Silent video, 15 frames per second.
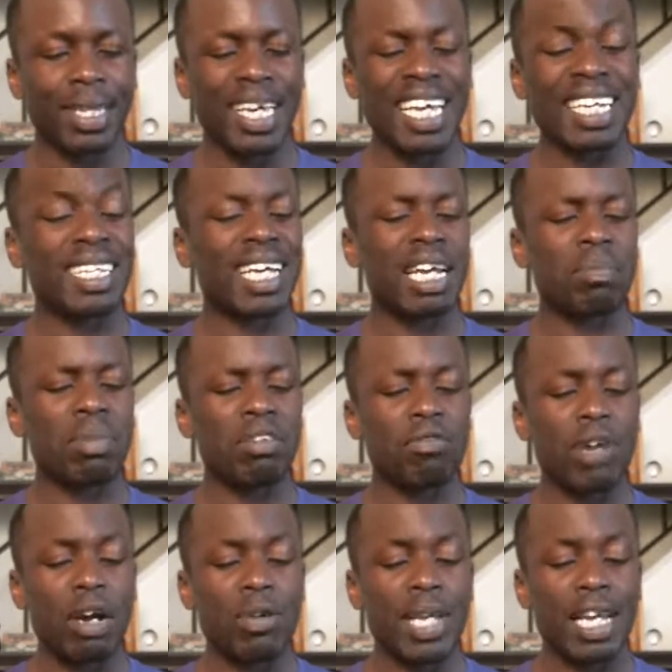It can be
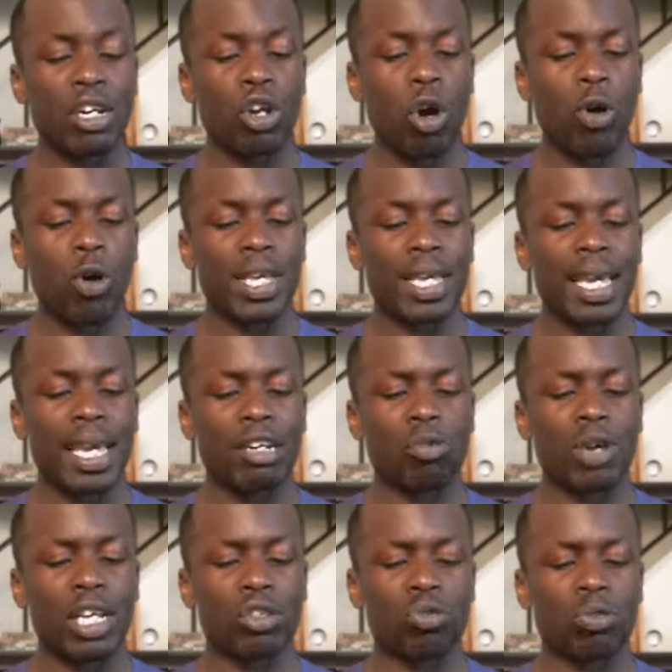very annoying in
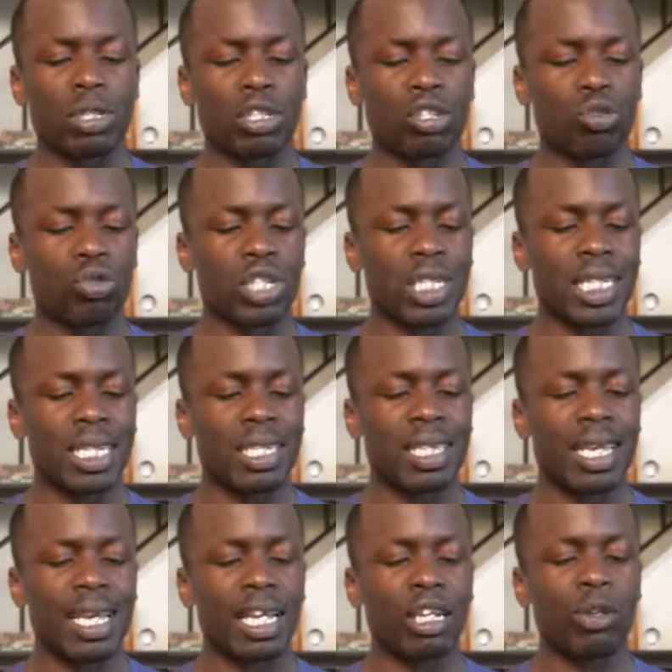restaurants to sit
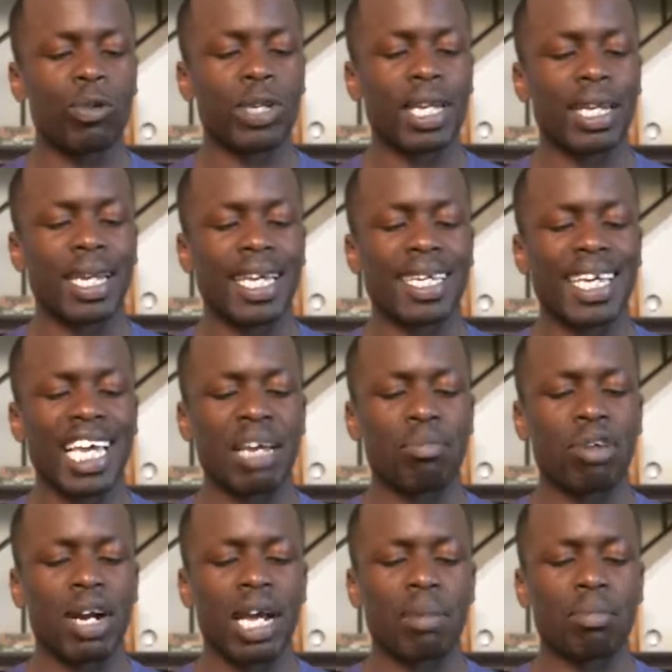there looking like
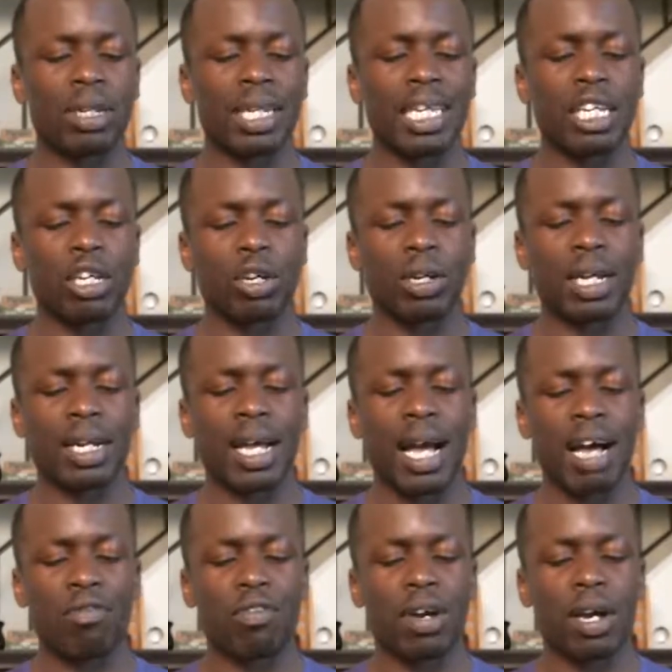Abraham Lincoln and
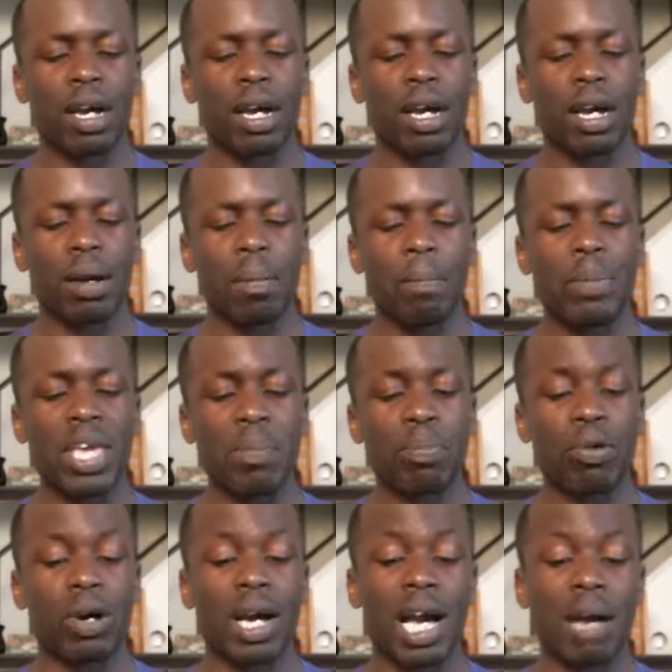have
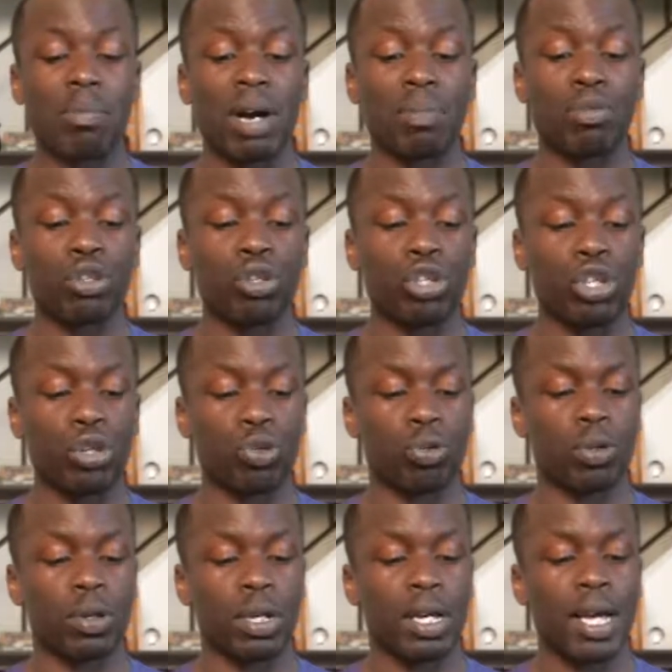people come up to you
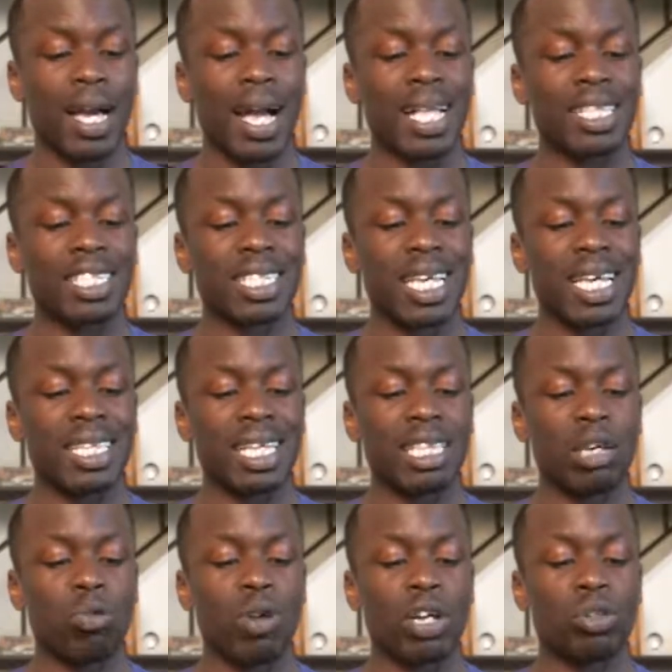and say that they
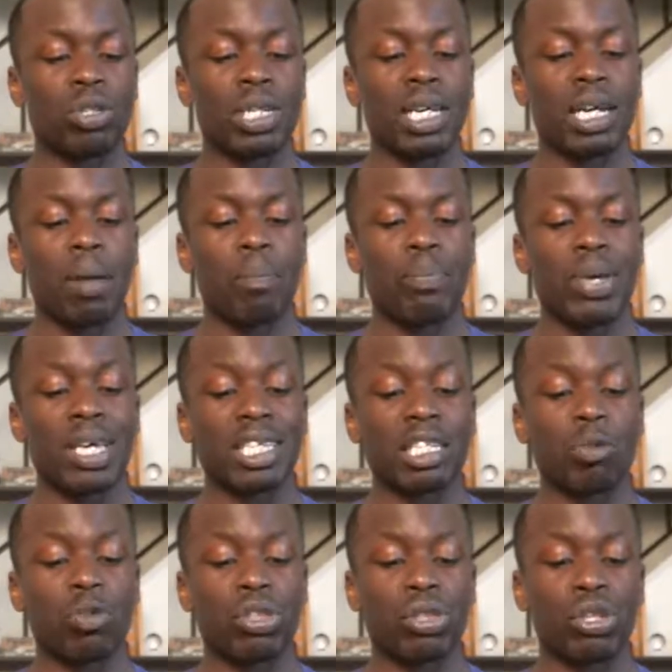want to take a
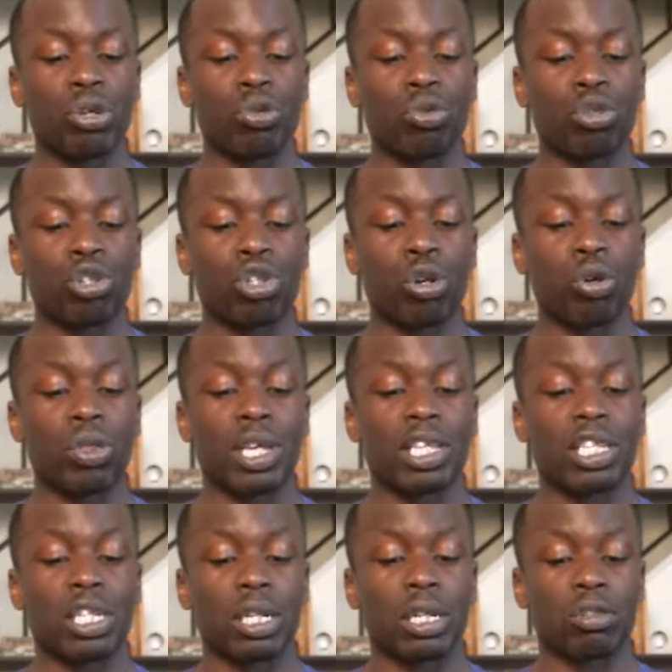picture with you to show their
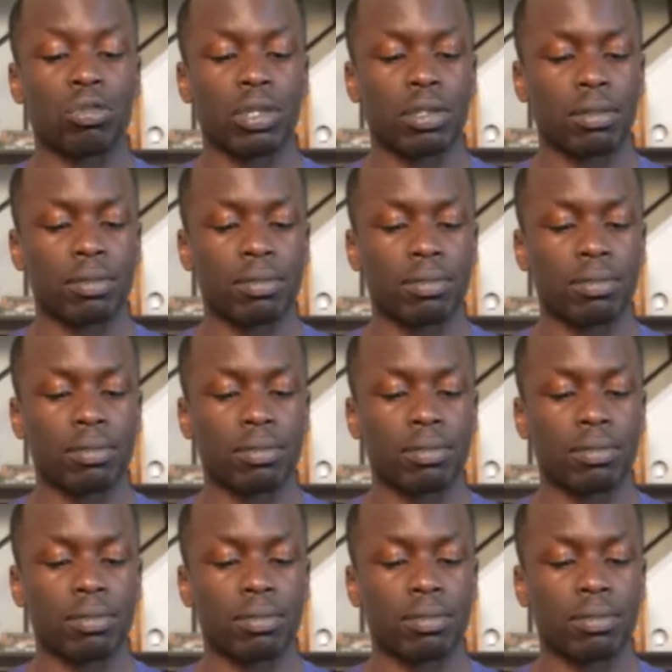children.